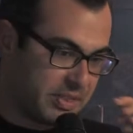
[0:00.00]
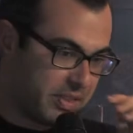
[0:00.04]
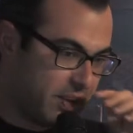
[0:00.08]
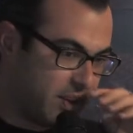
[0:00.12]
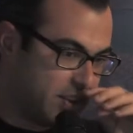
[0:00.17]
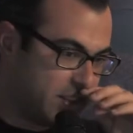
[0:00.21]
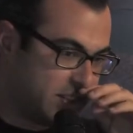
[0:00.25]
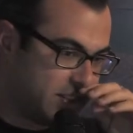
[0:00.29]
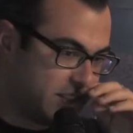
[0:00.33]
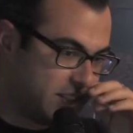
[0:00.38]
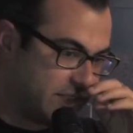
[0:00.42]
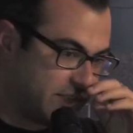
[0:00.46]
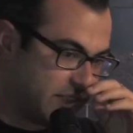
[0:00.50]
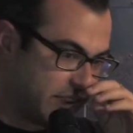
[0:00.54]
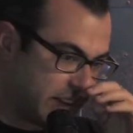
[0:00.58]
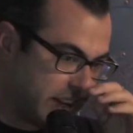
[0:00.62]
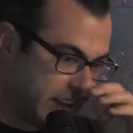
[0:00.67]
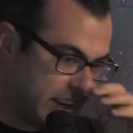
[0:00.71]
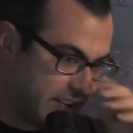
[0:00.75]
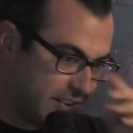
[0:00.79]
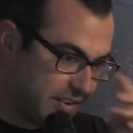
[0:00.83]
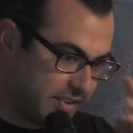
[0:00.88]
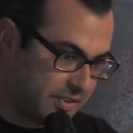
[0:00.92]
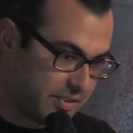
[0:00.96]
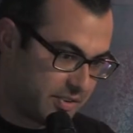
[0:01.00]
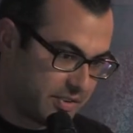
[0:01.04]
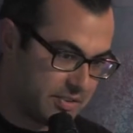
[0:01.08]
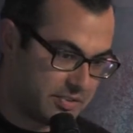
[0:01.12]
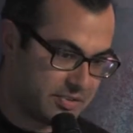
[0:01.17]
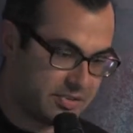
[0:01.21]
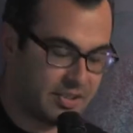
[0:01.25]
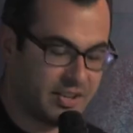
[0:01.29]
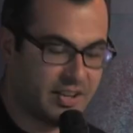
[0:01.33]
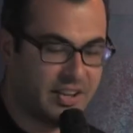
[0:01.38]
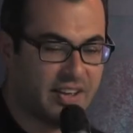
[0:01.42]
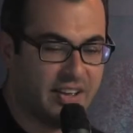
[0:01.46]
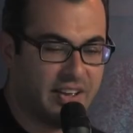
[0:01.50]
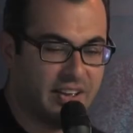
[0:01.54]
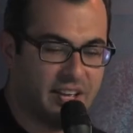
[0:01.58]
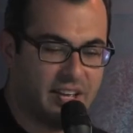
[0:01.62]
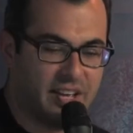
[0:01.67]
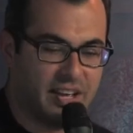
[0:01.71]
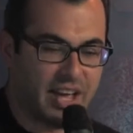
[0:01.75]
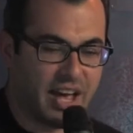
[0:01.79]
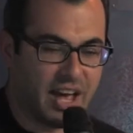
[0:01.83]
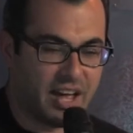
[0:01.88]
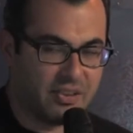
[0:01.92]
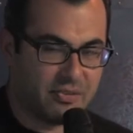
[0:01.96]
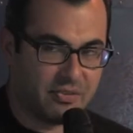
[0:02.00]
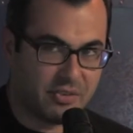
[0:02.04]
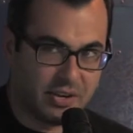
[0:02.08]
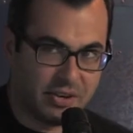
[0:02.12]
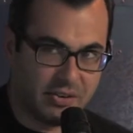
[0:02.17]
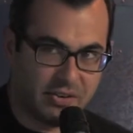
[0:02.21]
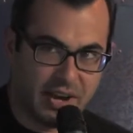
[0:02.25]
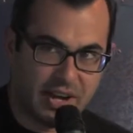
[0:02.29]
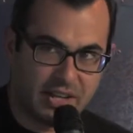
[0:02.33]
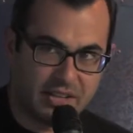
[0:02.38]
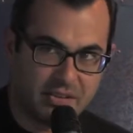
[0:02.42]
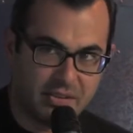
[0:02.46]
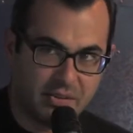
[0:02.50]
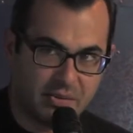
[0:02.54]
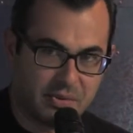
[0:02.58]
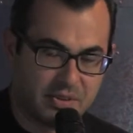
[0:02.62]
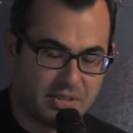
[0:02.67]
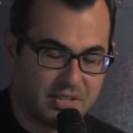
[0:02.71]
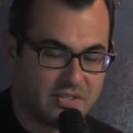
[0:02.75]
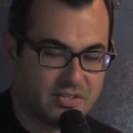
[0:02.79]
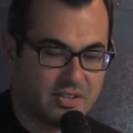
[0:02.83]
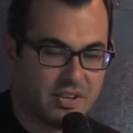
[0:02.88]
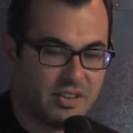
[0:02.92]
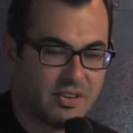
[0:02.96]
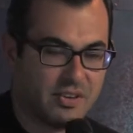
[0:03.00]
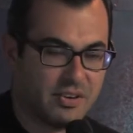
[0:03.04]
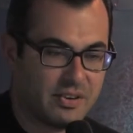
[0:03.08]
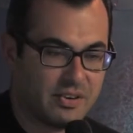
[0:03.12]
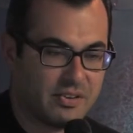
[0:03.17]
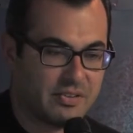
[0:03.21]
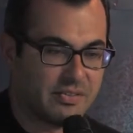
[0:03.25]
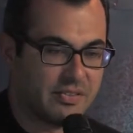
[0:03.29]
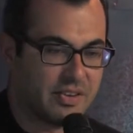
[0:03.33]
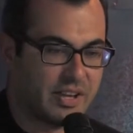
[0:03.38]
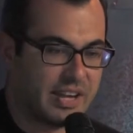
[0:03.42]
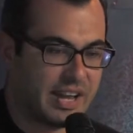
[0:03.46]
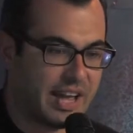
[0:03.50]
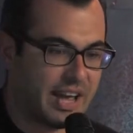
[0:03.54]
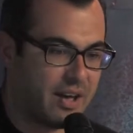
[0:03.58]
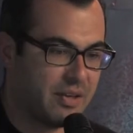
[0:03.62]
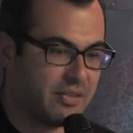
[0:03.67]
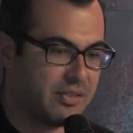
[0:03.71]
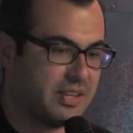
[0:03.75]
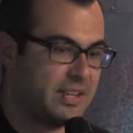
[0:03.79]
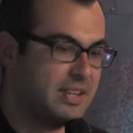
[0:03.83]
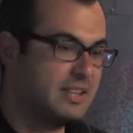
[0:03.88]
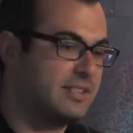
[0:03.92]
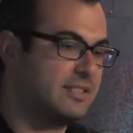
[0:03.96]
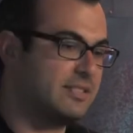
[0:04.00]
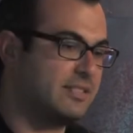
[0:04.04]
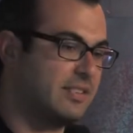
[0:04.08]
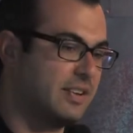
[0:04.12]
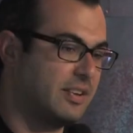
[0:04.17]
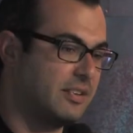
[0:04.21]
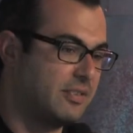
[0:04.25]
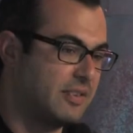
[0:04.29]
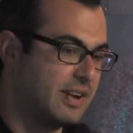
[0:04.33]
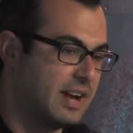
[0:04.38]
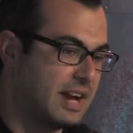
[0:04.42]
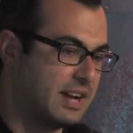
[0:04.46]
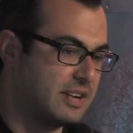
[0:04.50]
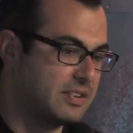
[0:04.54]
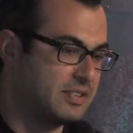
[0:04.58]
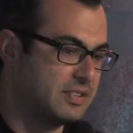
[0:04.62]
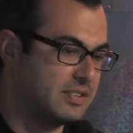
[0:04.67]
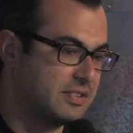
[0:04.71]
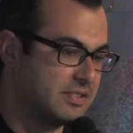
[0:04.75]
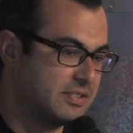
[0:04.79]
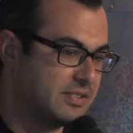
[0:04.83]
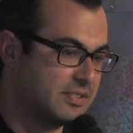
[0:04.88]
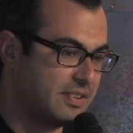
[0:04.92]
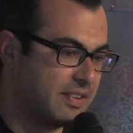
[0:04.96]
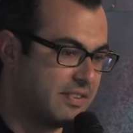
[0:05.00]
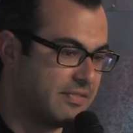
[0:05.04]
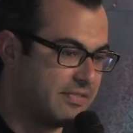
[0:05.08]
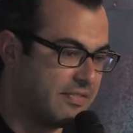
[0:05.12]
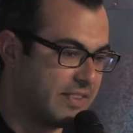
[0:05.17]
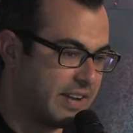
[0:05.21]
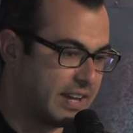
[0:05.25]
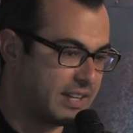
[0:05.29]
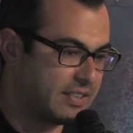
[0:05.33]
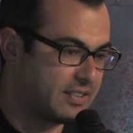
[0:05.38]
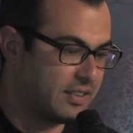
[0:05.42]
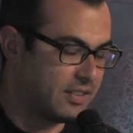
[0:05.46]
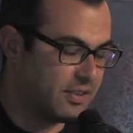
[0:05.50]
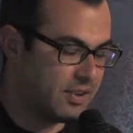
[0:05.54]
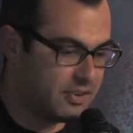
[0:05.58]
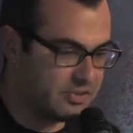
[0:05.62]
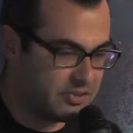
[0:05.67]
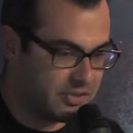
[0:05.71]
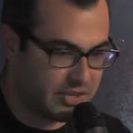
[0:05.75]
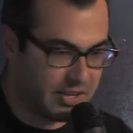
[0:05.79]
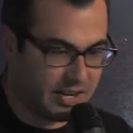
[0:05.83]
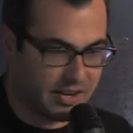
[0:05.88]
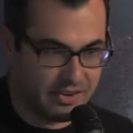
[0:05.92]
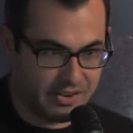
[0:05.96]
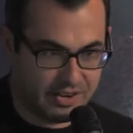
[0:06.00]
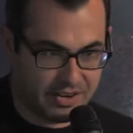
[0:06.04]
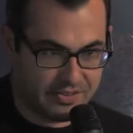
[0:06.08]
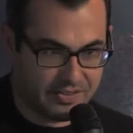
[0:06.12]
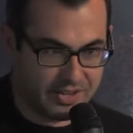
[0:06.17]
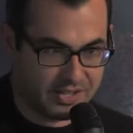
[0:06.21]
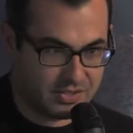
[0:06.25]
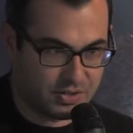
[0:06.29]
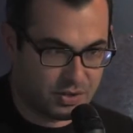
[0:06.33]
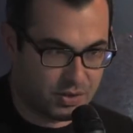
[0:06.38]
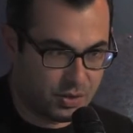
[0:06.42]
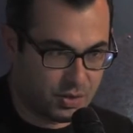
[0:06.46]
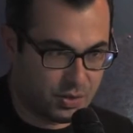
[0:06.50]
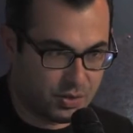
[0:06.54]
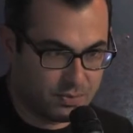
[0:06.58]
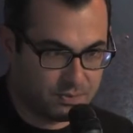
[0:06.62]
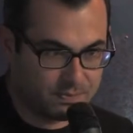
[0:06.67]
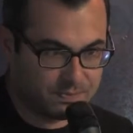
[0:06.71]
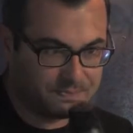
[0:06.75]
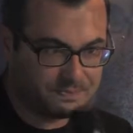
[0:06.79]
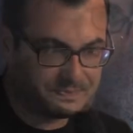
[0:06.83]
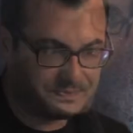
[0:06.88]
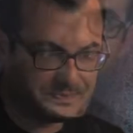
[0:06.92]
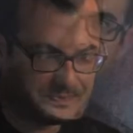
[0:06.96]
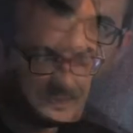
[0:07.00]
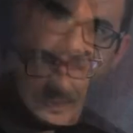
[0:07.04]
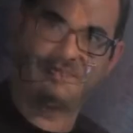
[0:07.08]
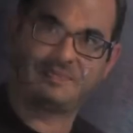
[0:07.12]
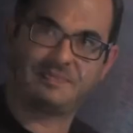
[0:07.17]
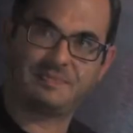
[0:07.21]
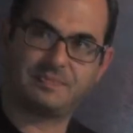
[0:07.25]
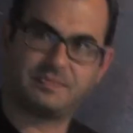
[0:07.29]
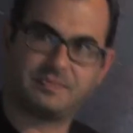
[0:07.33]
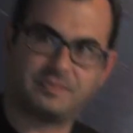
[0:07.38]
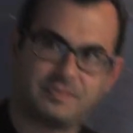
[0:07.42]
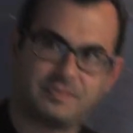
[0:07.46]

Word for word: with all these different characters, how they're interacting with each other, and how these interactions affect the larger narrative as a whole. Stories